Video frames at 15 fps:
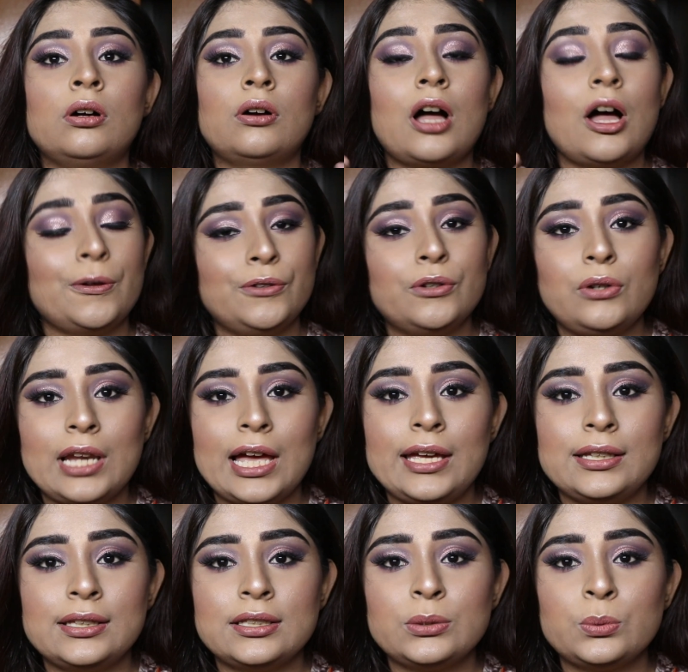how you
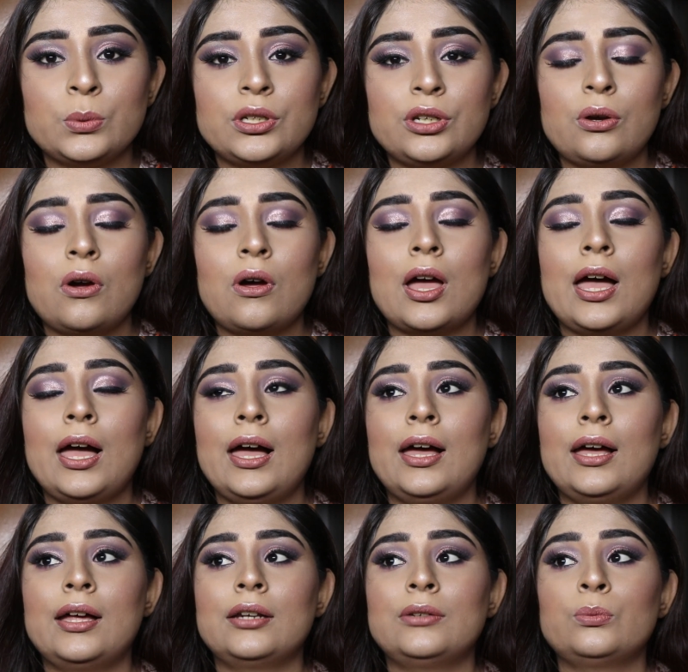like this video
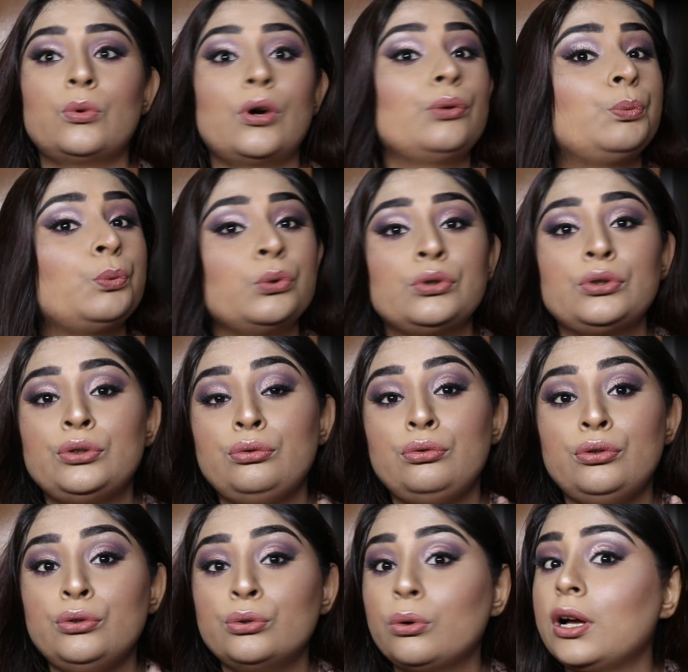and what would
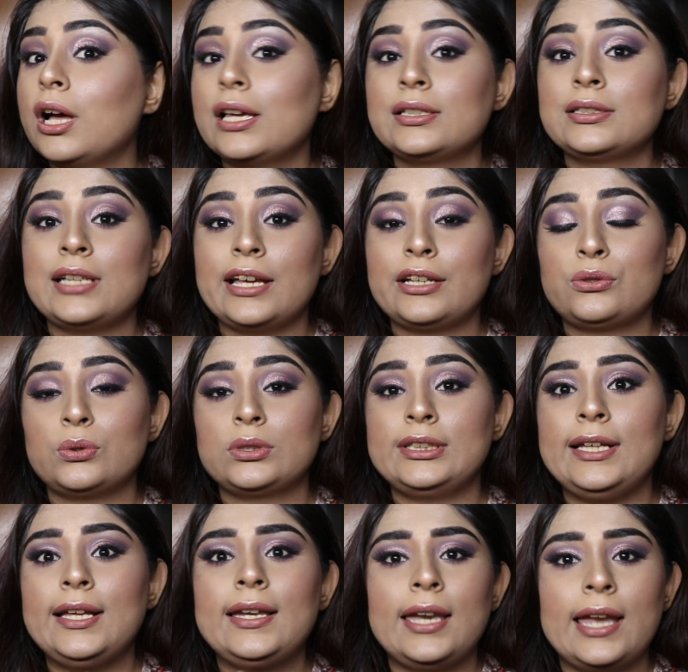you guys like to
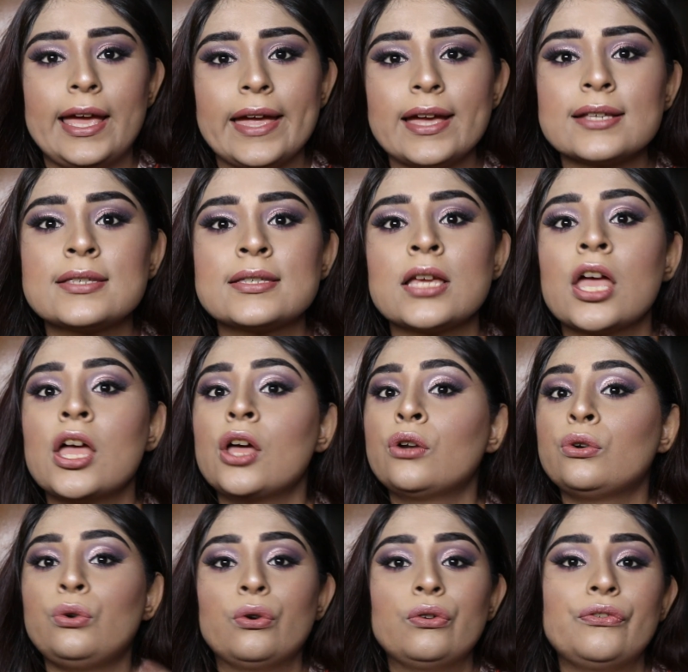see next.
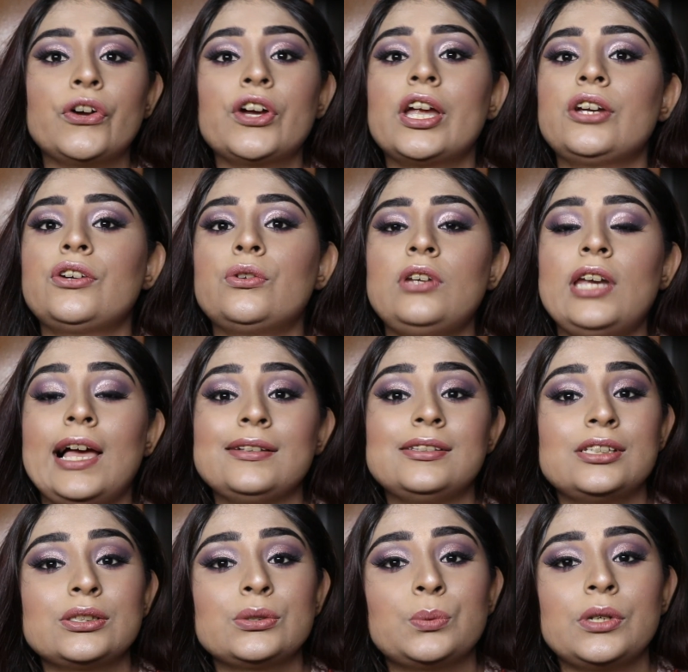Don't forget to like
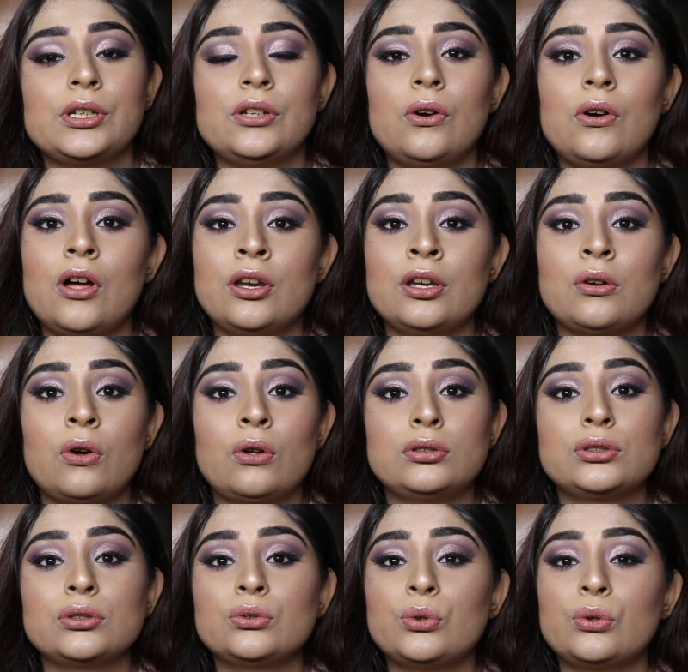this video, and
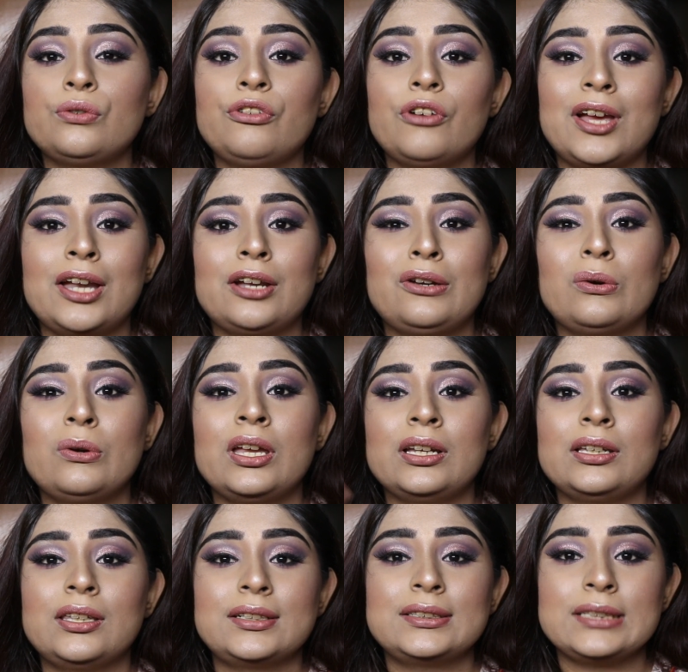also don't forget to
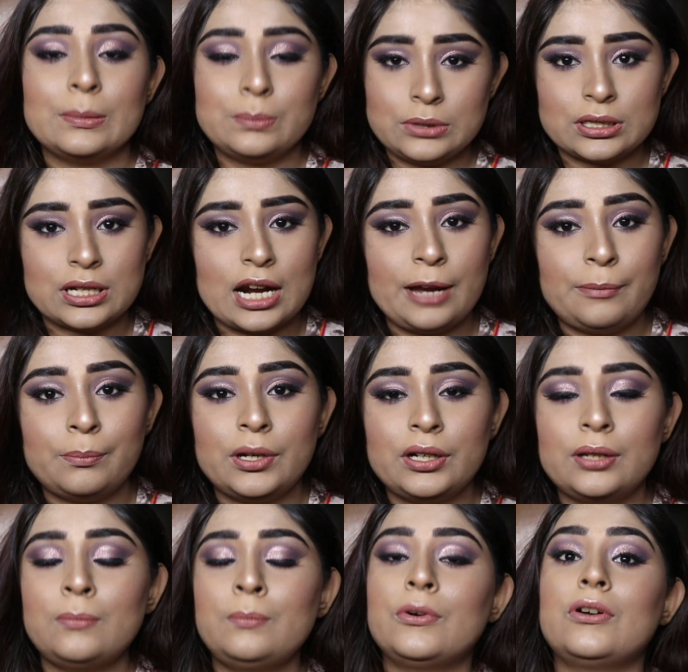hit the subscribe
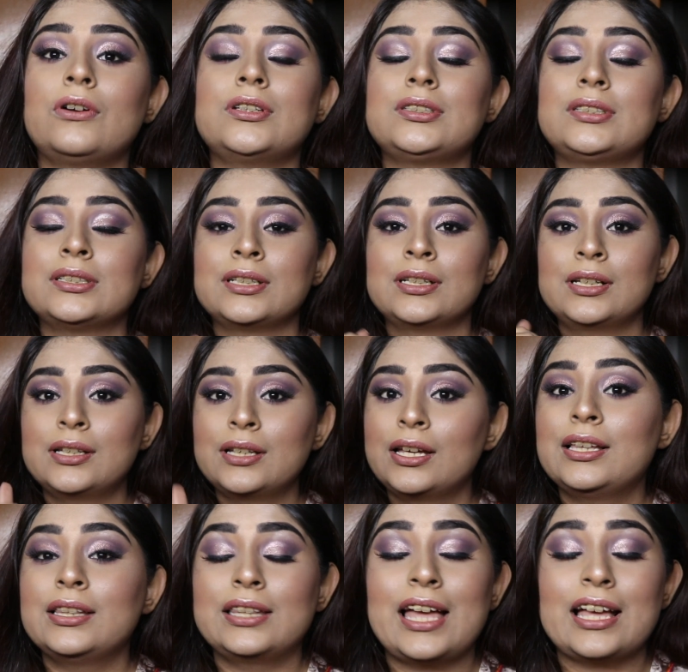button because
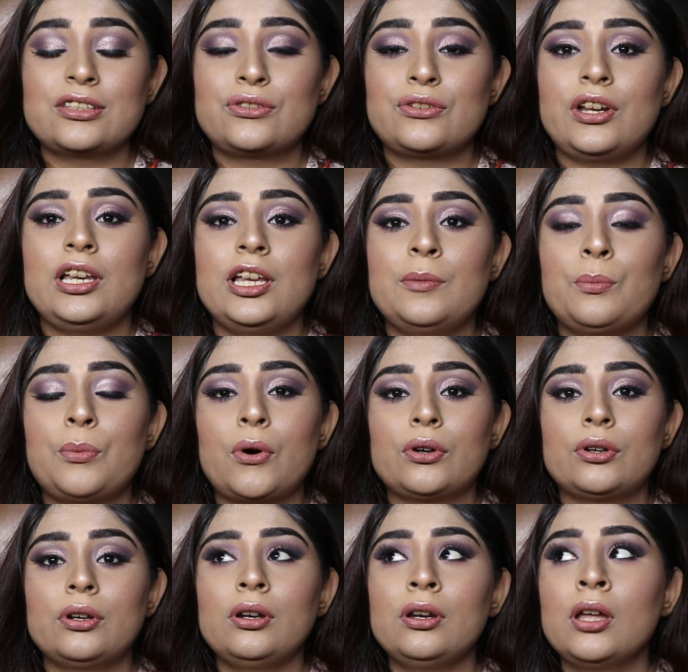that's really
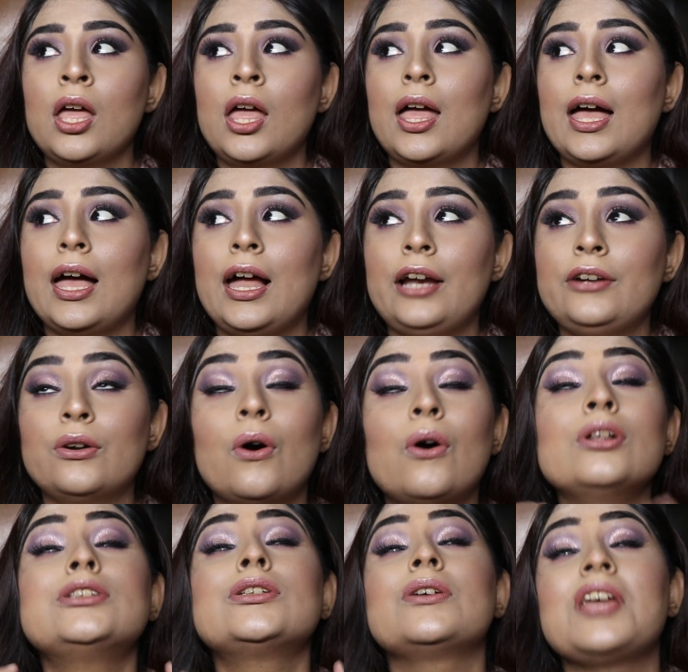important. And
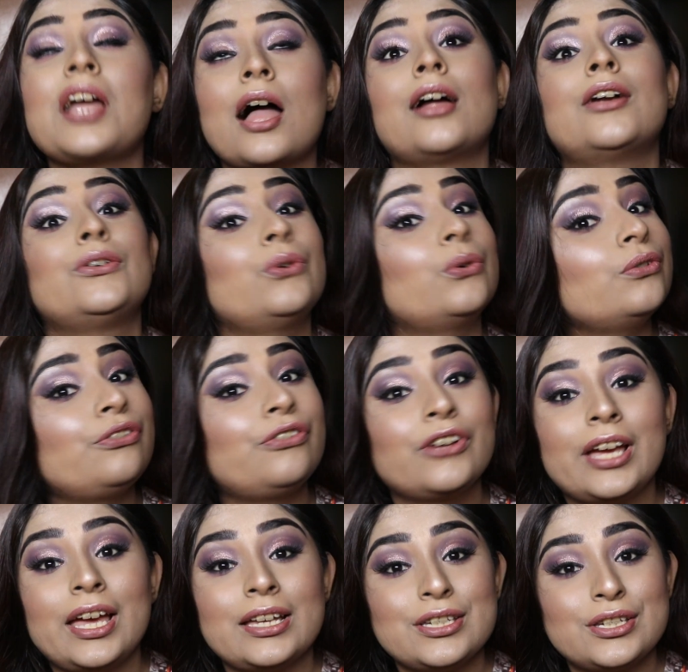also don't
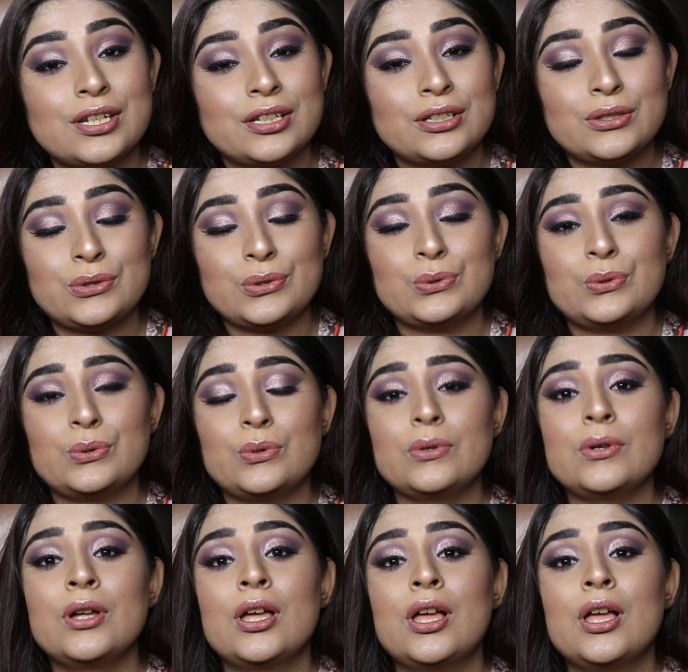forget to